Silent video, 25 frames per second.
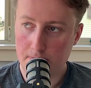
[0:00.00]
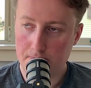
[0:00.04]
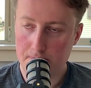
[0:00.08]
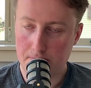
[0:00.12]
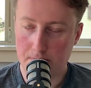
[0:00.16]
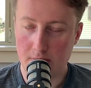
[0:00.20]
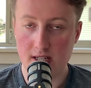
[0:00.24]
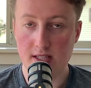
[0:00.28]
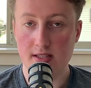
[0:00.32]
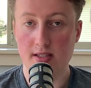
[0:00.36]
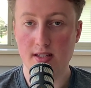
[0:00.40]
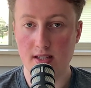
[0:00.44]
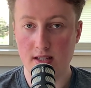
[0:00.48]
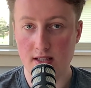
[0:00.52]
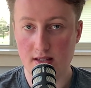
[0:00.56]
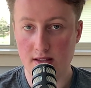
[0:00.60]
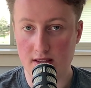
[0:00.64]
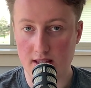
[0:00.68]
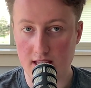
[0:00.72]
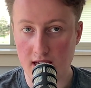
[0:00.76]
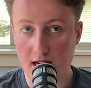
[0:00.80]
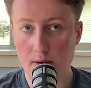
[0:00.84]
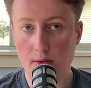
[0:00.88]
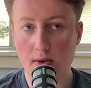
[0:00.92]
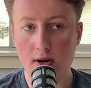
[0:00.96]
But
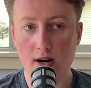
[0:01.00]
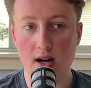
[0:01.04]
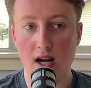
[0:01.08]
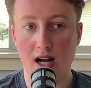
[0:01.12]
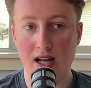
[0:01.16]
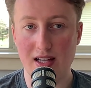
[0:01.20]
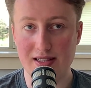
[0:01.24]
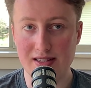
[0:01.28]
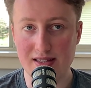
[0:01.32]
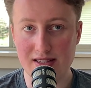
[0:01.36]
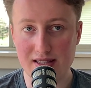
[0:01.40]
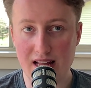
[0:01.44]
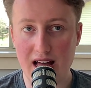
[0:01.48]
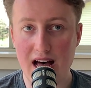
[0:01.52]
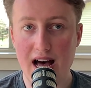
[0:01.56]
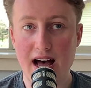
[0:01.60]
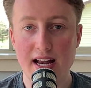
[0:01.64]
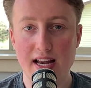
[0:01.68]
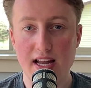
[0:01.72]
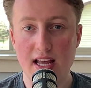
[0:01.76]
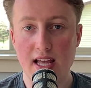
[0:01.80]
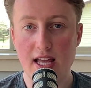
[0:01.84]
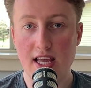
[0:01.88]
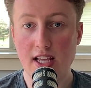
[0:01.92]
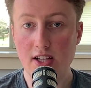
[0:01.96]
there were a
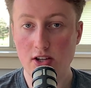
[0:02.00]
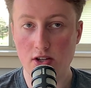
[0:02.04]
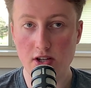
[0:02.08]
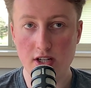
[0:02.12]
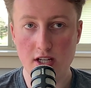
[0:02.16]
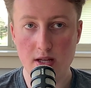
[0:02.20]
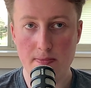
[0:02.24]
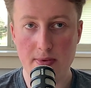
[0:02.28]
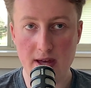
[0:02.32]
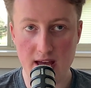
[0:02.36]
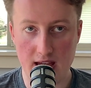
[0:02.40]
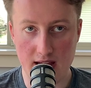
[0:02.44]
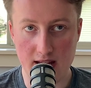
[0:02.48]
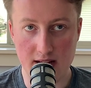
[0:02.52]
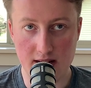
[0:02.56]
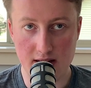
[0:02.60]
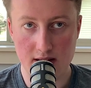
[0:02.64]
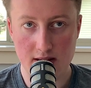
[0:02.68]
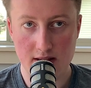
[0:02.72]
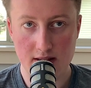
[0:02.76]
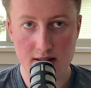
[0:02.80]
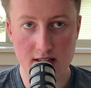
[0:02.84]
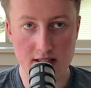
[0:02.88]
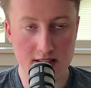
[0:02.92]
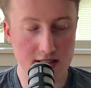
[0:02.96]
lot. It could have
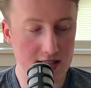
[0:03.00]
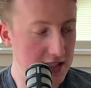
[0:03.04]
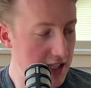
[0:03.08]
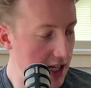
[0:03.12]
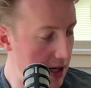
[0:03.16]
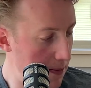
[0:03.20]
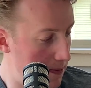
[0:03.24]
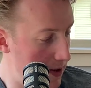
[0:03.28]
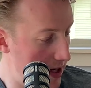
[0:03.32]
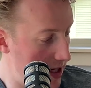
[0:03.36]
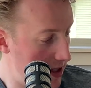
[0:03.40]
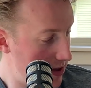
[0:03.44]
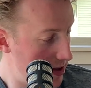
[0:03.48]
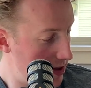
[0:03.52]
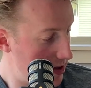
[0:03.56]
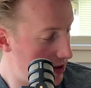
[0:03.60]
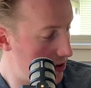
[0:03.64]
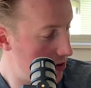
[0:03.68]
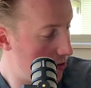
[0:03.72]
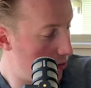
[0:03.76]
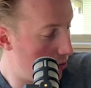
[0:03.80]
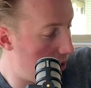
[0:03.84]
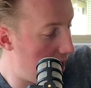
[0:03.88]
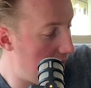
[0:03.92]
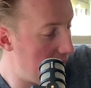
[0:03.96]
been the
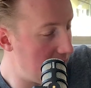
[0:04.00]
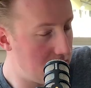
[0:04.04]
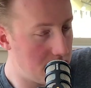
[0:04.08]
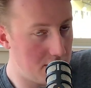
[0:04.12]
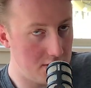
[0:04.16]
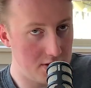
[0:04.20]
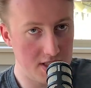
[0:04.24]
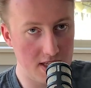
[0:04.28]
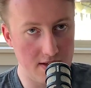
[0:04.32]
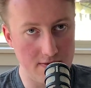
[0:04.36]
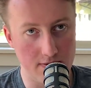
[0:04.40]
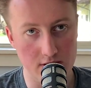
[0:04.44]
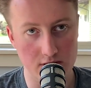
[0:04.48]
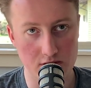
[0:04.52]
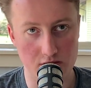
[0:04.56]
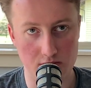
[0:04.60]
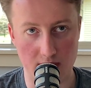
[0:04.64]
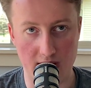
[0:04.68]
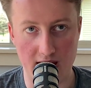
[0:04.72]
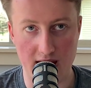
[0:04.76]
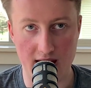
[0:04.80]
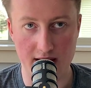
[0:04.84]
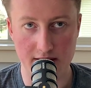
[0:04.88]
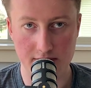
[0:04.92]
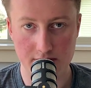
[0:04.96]
deepest wide receiver
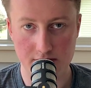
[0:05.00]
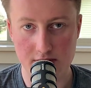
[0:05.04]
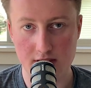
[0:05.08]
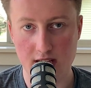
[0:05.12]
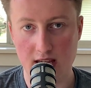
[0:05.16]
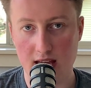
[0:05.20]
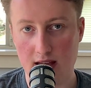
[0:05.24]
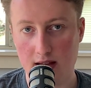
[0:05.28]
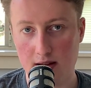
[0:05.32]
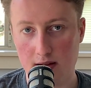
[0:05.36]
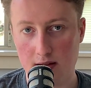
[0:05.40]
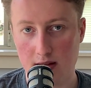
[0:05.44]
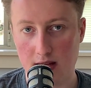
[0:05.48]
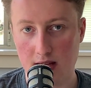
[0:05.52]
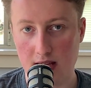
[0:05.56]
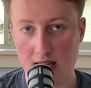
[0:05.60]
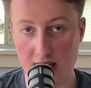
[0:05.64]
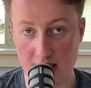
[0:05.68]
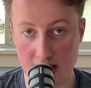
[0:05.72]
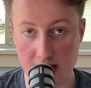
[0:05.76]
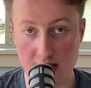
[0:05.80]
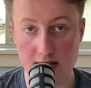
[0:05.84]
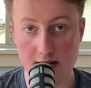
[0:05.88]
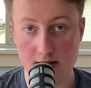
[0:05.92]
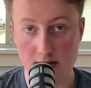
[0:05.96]
draft
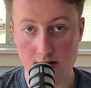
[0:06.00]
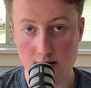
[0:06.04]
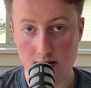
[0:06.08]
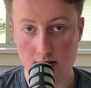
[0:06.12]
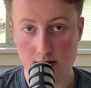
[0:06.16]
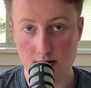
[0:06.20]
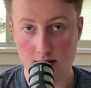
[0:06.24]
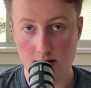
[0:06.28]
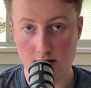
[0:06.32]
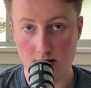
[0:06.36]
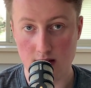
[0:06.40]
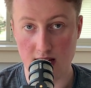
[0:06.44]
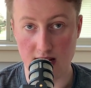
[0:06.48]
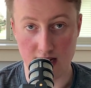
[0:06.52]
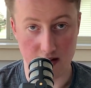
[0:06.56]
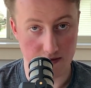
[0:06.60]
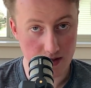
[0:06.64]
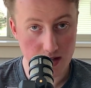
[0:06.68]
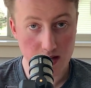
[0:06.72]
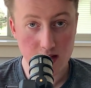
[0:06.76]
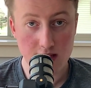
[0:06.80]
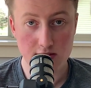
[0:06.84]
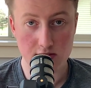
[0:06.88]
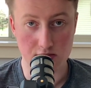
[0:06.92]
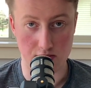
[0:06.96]
in
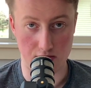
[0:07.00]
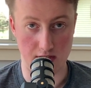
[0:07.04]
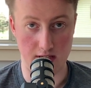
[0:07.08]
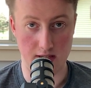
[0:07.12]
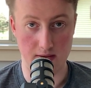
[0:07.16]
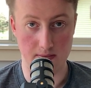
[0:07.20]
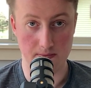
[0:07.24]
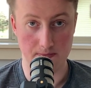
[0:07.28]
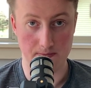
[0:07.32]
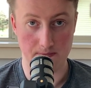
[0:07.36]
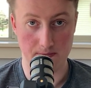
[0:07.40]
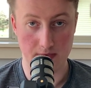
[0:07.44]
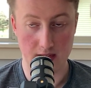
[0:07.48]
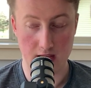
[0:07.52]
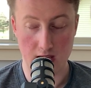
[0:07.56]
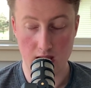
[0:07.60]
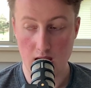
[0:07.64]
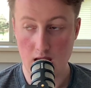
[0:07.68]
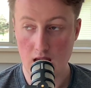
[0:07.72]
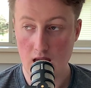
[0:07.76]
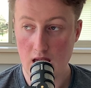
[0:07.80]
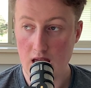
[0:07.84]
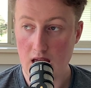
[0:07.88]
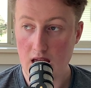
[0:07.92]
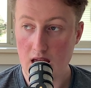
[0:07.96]
NFL history.
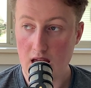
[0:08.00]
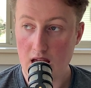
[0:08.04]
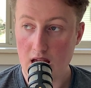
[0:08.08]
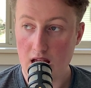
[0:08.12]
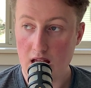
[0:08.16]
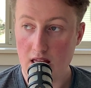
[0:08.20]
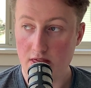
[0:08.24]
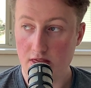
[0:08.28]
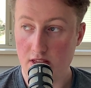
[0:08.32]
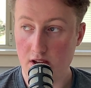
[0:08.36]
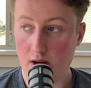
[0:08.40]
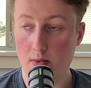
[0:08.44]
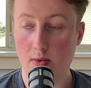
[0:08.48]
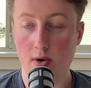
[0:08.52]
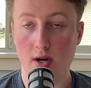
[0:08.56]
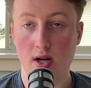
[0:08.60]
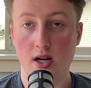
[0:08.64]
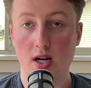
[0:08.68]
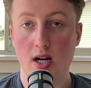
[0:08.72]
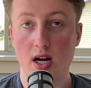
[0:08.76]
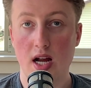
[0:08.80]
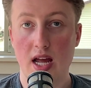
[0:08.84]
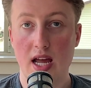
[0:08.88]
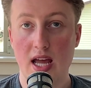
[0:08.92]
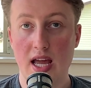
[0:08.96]
There
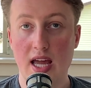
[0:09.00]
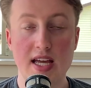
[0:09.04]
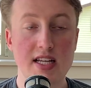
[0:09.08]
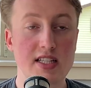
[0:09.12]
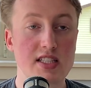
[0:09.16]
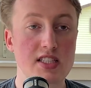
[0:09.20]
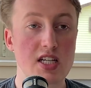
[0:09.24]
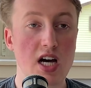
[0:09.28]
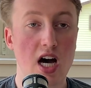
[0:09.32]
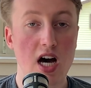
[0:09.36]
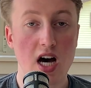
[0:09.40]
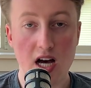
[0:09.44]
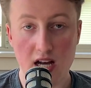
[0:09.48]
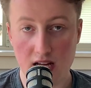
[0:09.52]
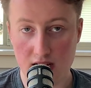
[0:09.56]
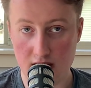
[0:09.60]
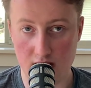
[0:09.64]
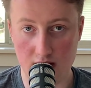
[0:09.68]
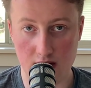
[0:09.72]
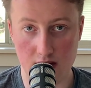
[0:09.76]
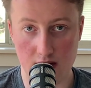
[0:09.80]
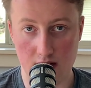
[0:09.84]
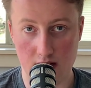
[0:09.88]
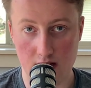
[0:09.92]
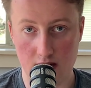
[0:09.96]
were a
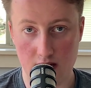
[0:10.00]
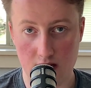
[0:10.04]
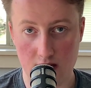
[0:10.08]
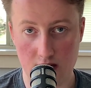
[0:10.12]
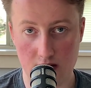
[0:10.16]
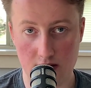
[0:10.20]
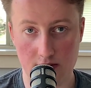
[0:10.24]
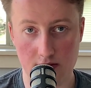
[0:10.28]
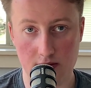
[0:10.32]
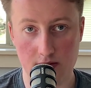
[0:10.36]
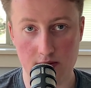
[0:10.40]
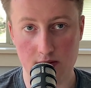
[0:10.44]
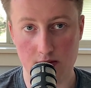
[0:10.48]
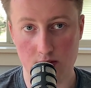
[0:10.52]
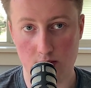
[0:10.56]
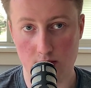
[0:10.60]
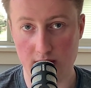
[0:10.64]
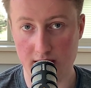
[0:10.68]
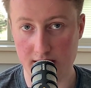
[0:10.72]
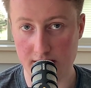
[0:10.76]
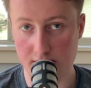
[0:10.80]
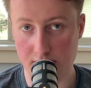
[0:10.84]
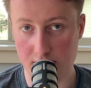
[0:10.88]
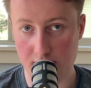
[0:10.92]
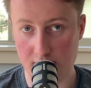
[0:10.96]
ton of
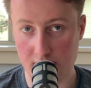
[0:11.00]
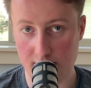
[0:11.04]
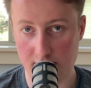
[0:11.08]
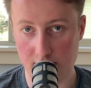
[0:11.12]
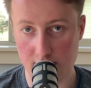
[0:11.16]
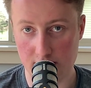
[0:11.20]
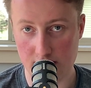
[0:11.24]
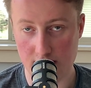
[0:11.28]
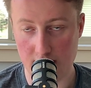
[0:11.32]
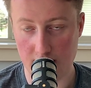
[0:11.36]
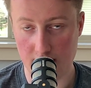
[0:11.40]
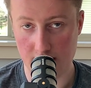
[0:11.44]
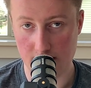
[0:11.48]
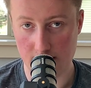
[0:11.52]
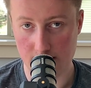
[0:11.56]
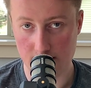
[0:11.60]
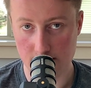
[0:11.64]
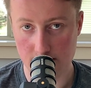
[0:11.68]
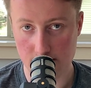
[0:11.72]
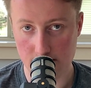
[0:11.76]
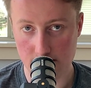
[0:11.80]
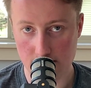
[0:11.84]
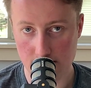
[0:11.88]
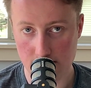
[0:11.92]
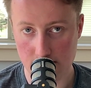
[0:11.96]
wide receivers taken.
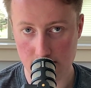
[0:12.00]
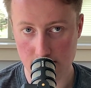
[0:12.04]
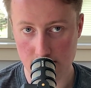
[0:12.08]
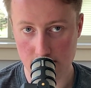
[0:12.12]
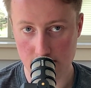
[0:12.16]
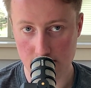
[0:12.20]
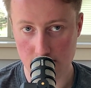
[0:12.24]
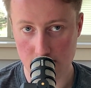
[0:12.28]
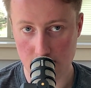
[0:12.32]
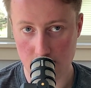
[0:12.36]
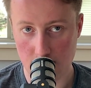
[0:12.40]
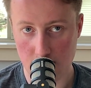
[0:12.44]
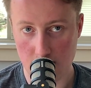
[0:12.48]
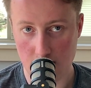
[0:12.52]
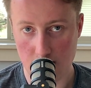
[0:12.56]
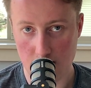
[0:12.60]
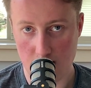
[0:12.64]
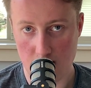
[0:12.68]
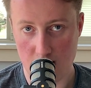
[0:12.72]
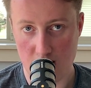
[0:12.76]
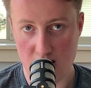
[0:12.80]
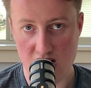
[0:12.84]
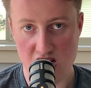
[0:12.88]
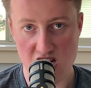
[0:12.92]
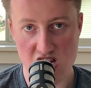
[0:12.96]

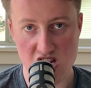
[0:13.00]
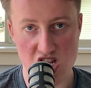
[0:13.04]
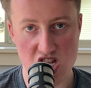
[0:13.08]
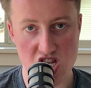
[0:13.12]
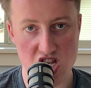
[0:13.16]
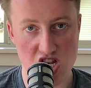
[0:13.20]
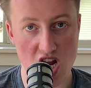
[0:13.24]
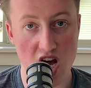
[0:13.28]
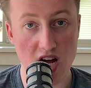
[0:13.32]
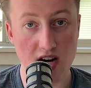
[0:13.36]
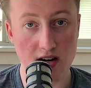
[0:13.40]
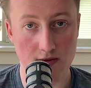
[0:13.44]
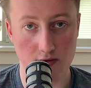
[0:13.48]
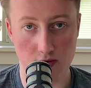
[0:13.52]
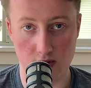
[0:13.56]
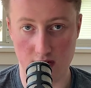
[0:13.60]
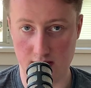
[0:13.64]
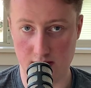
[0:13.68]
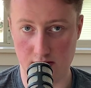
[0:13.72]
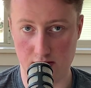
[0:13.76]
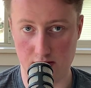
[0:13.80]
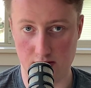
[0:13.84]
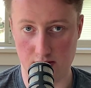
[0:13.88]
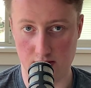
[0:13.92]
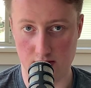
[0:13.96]
None of
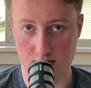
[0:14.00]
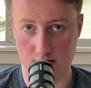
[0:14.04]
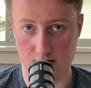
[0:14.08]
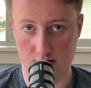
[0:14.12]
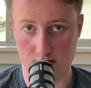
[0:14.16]
which